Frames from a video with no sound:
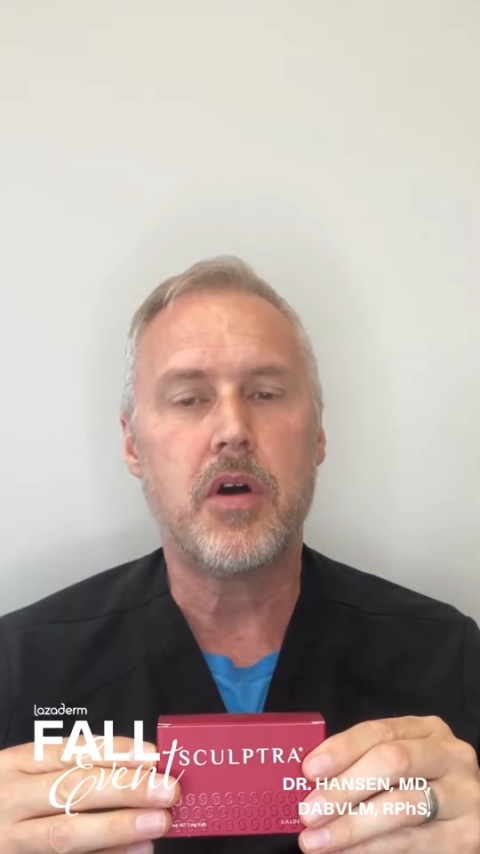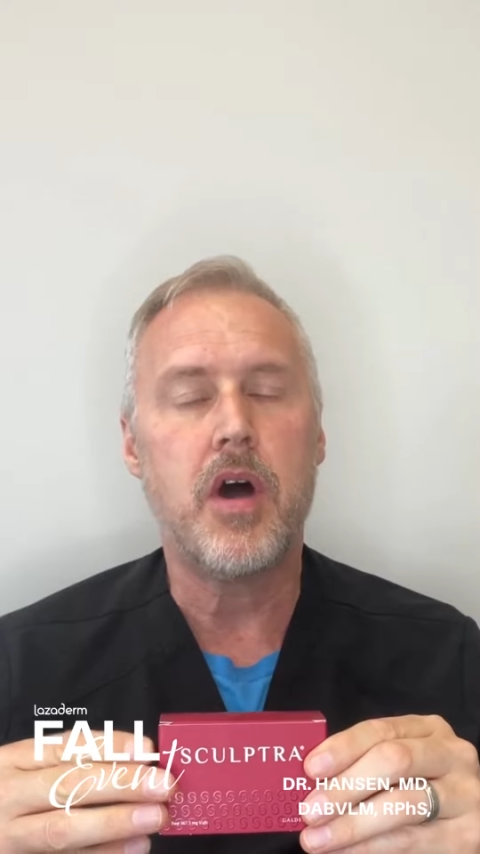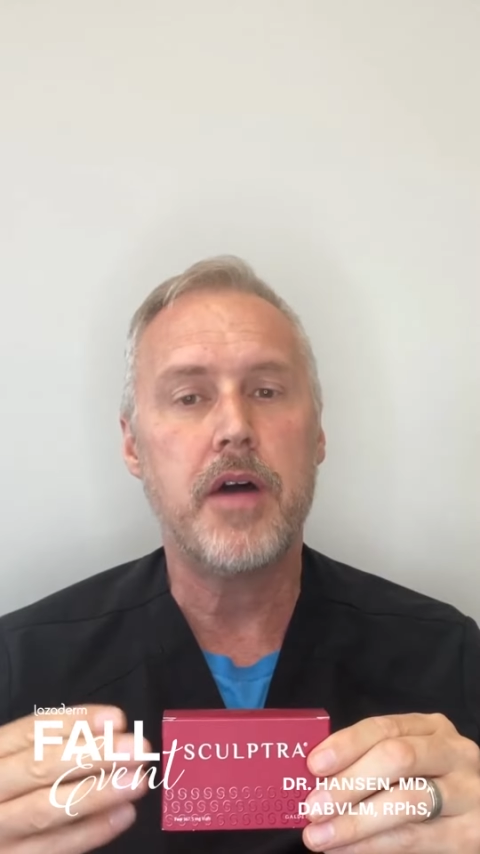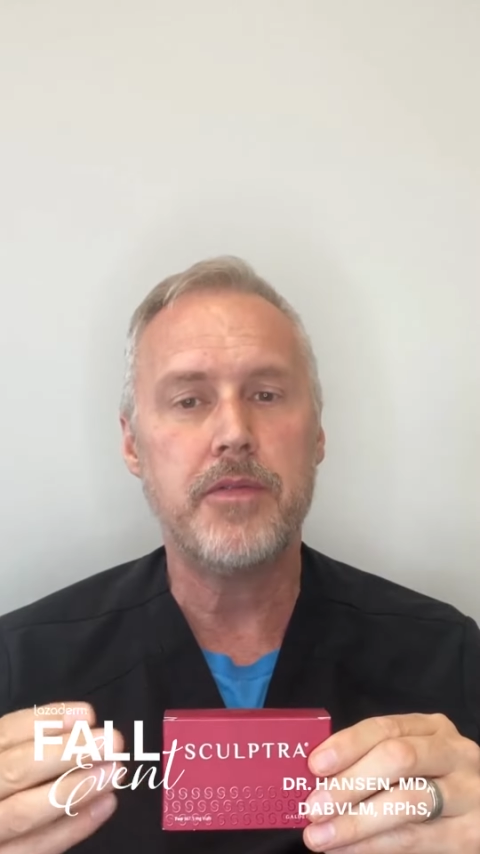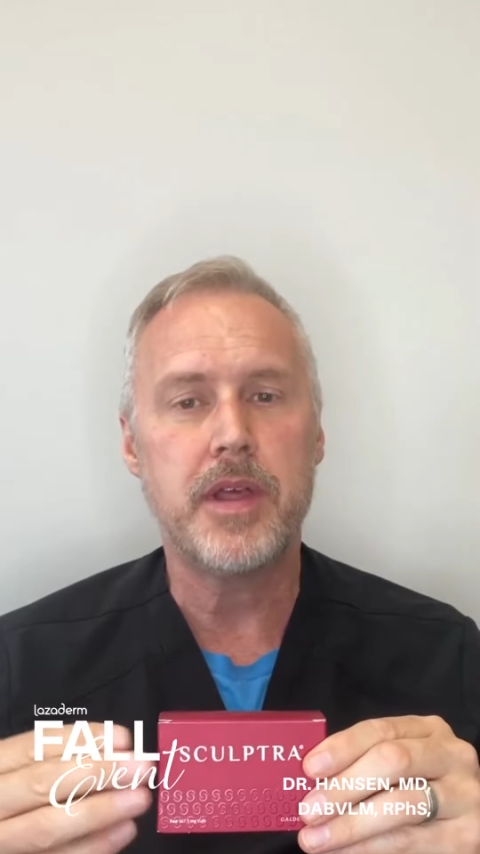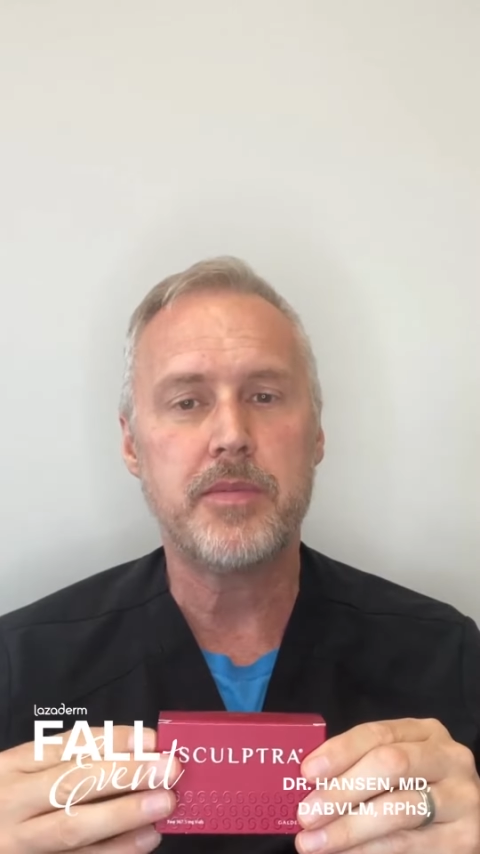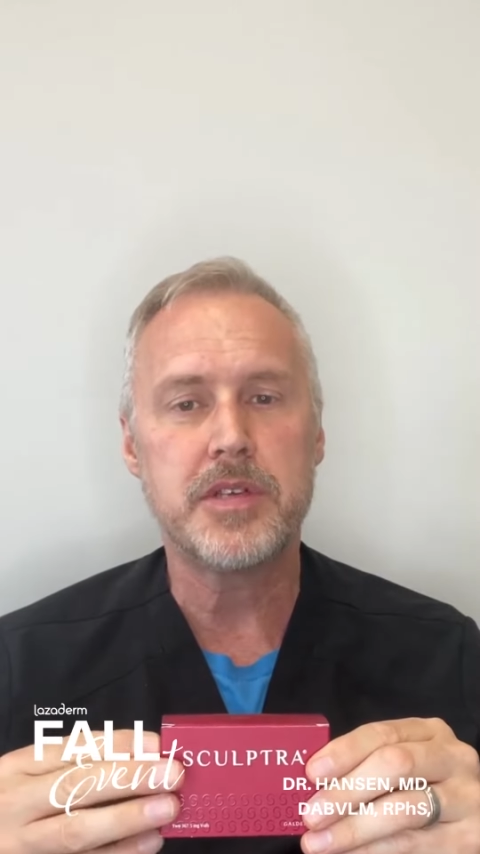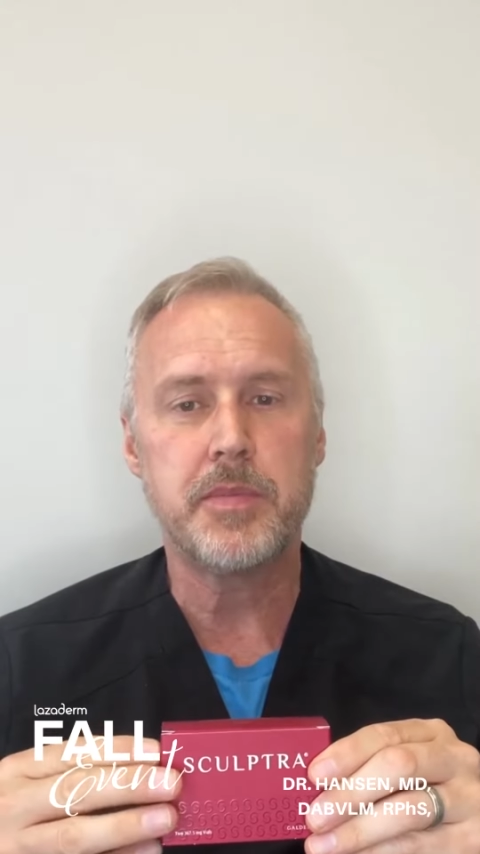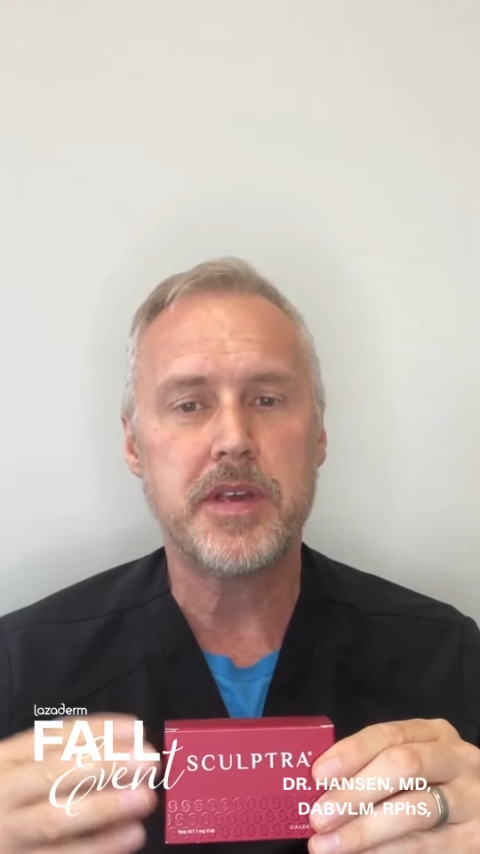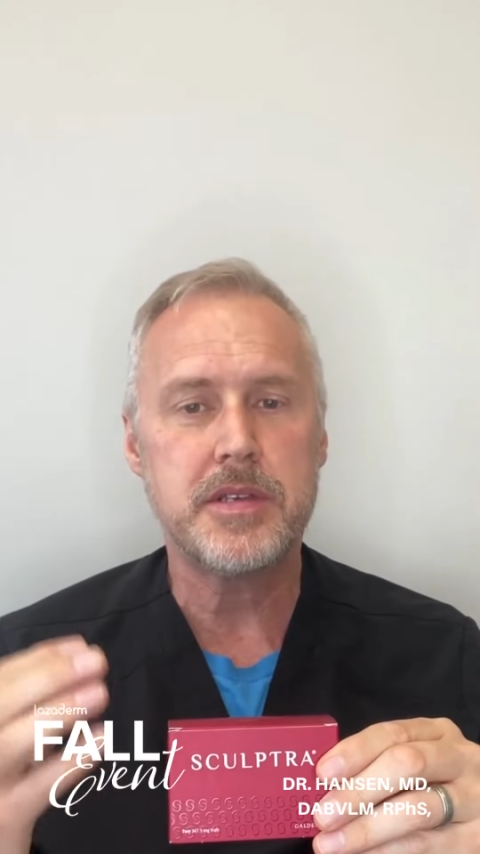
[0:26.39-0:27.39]
off-label
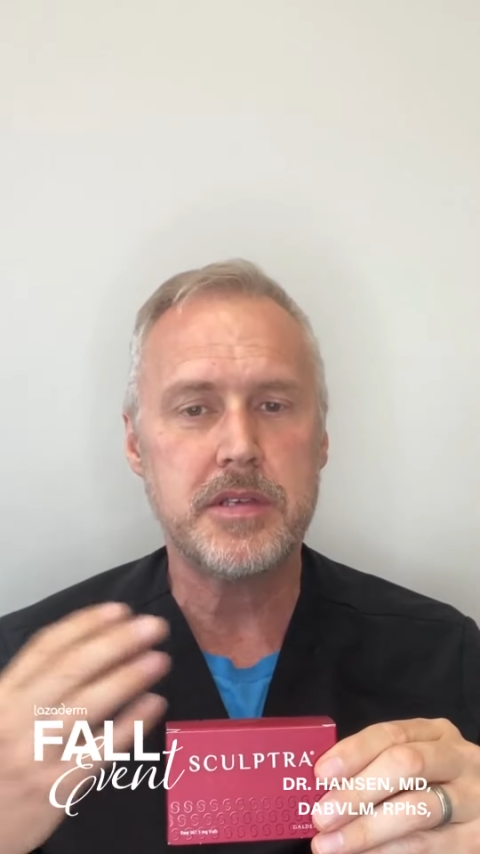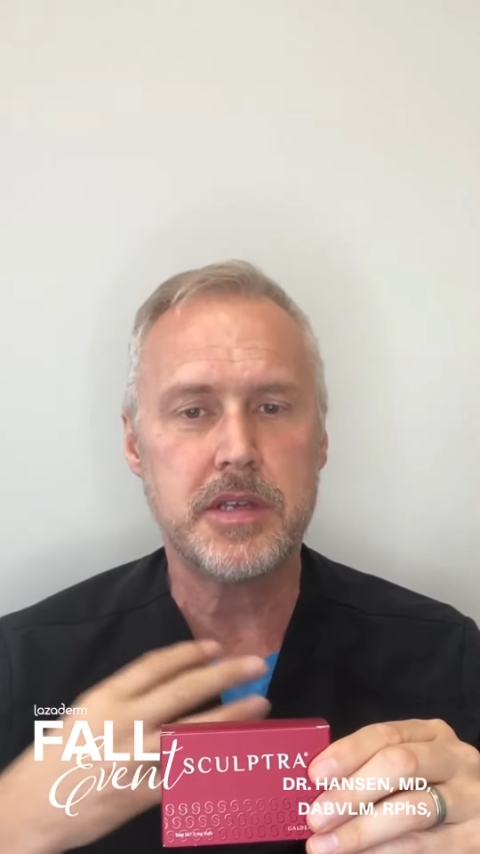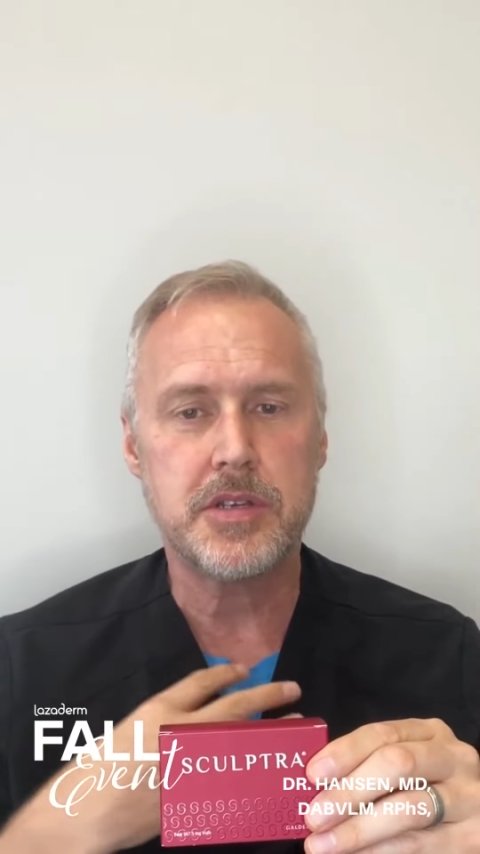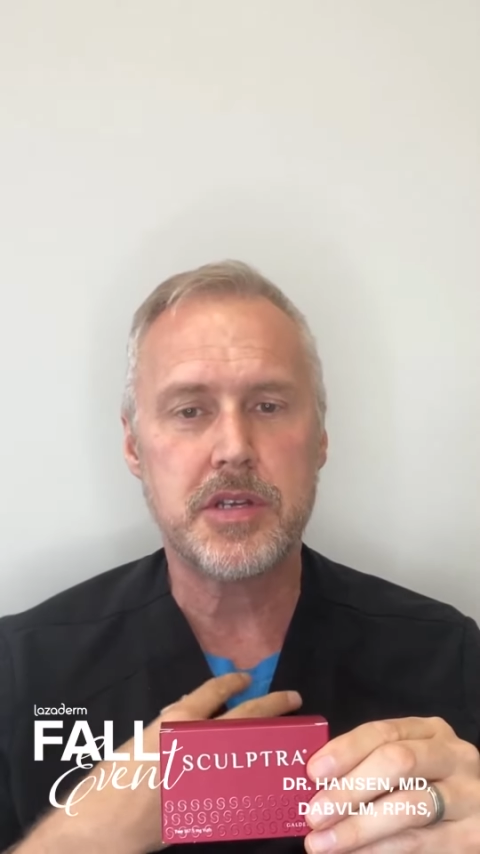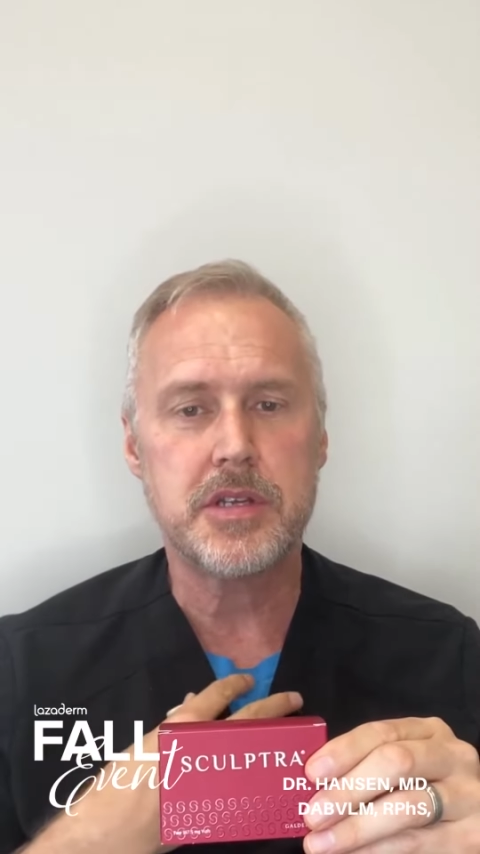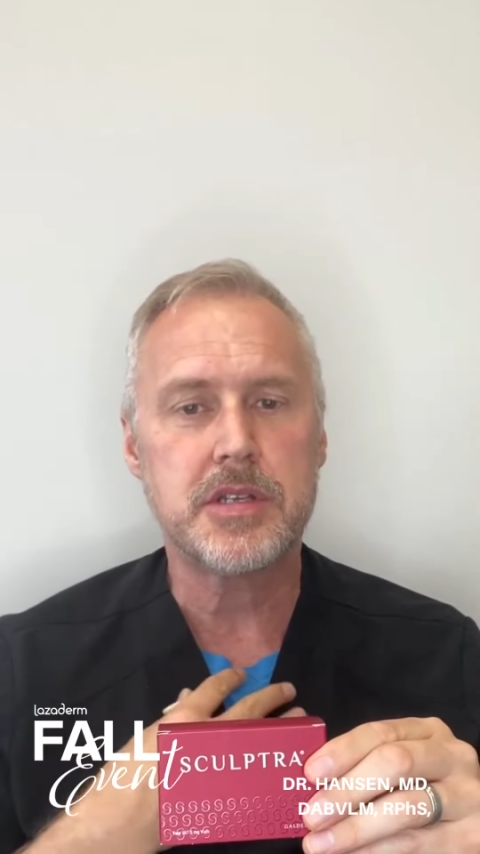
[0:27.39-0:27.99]
spaces, such as